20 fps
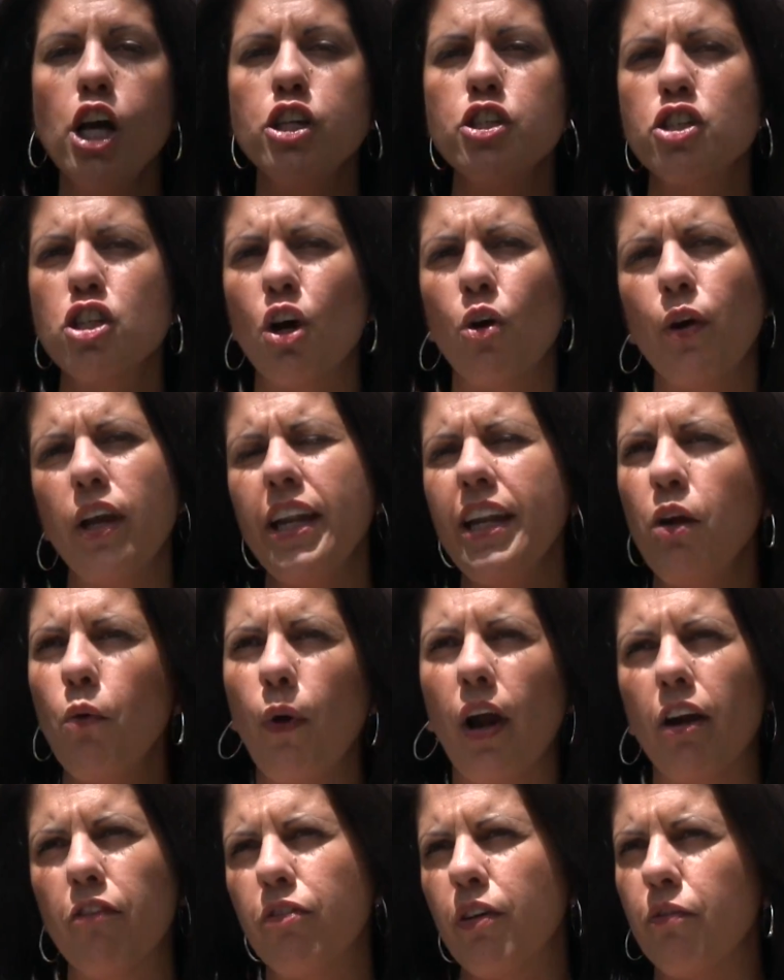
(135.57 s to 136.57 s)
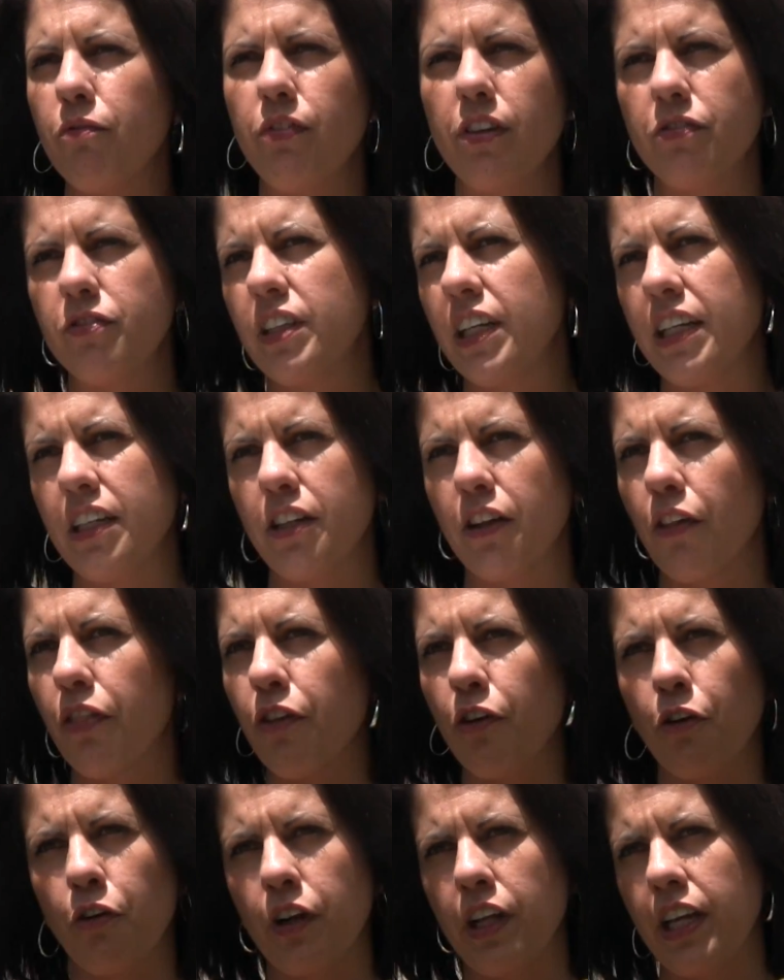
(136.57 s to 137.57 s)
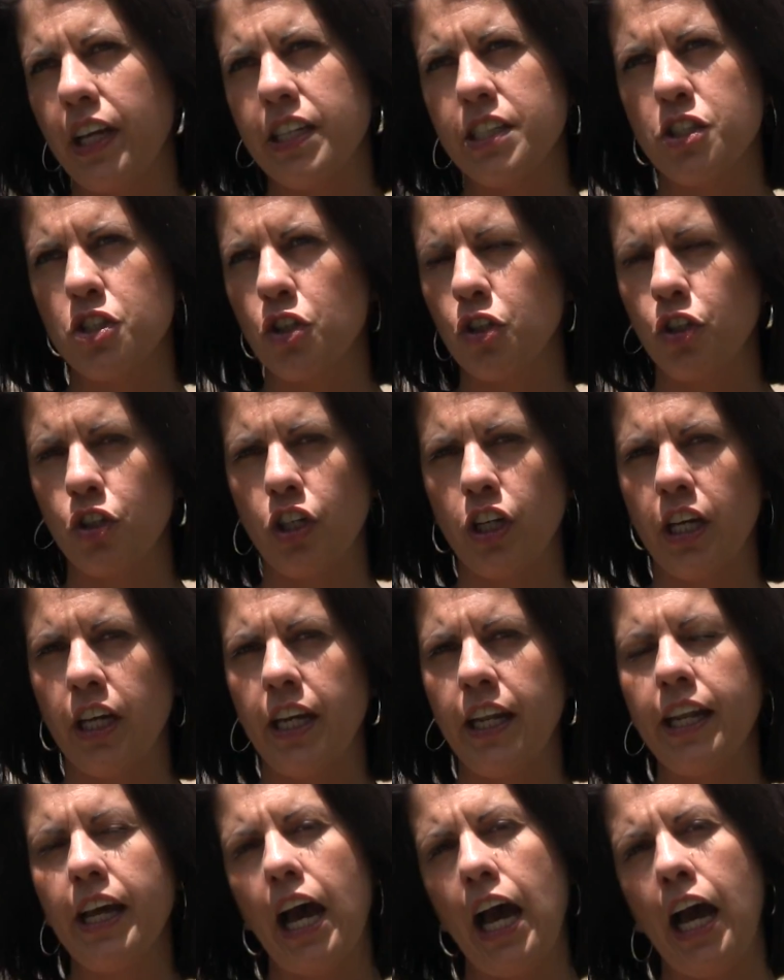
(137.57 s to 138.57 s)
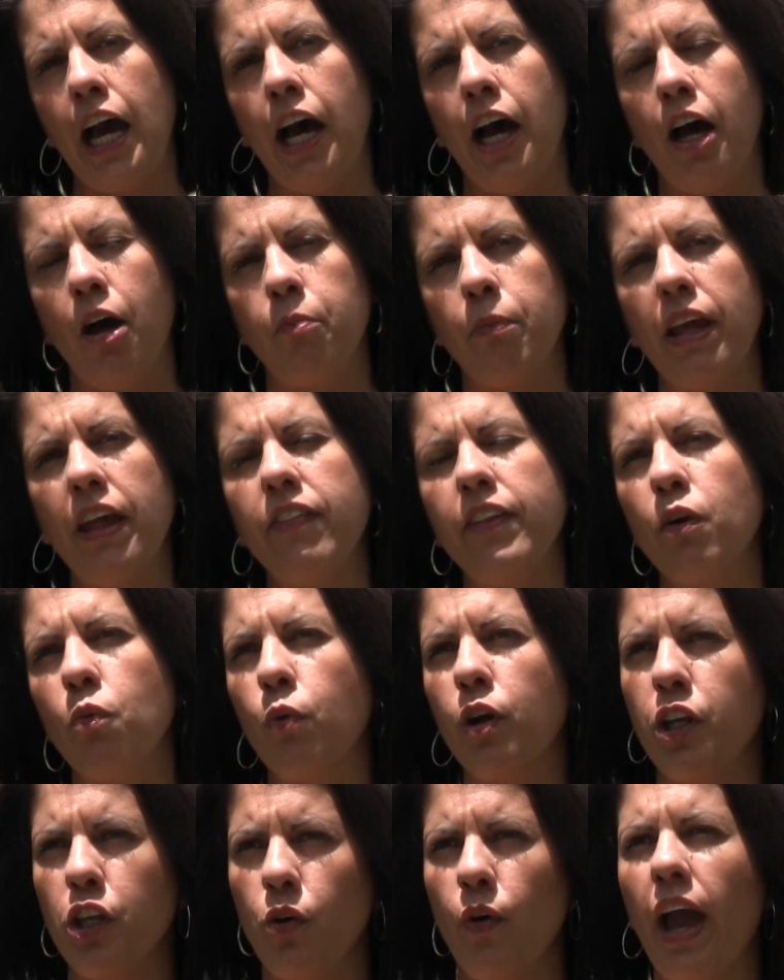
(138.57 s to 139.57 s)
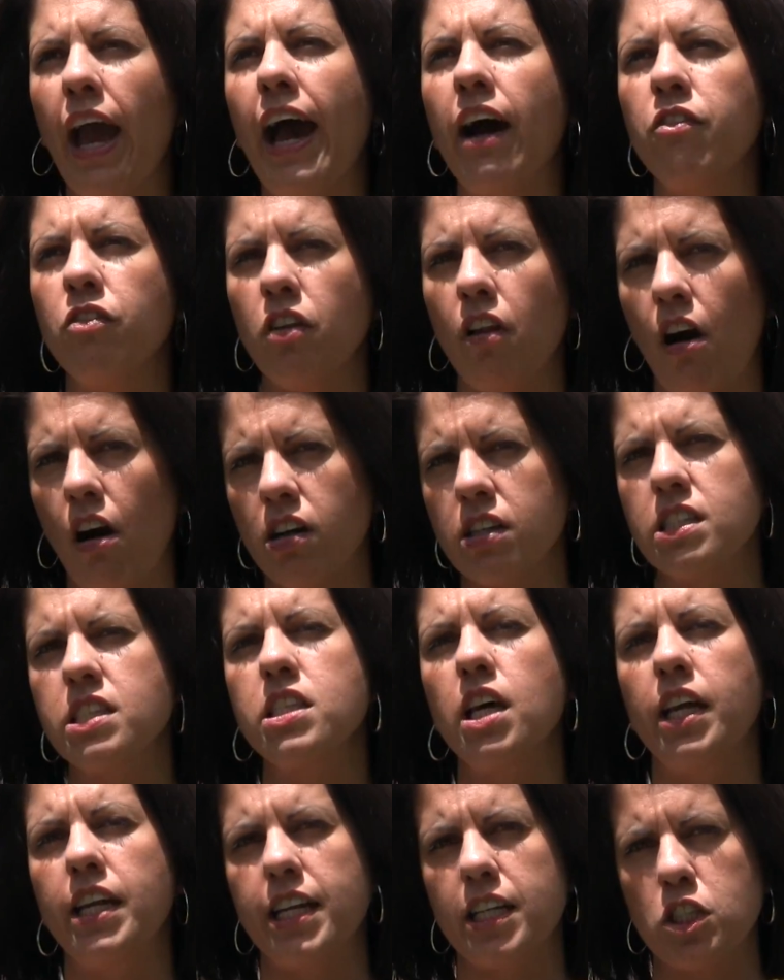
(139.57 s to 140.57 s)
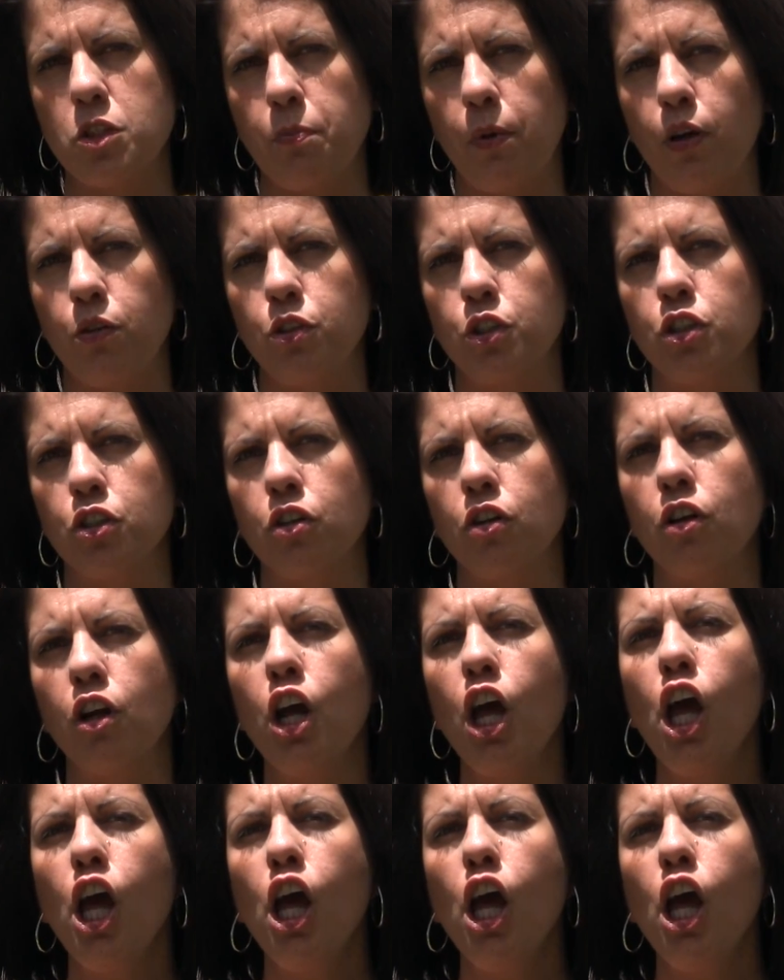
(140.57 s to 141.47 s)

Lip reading: So anywhere from 15 to 30 is good, and then when you have long sun exposure,